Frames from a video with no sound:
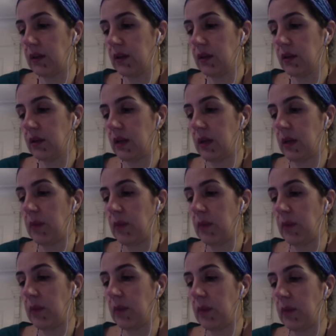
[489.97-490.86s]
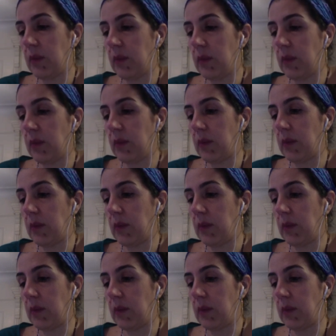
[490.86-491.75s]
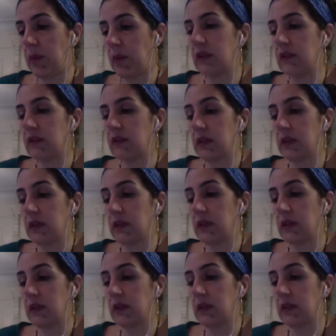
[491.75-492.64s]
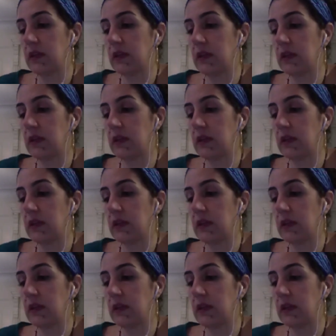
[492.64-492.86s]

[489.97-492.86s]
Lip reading: A map of the city that is a body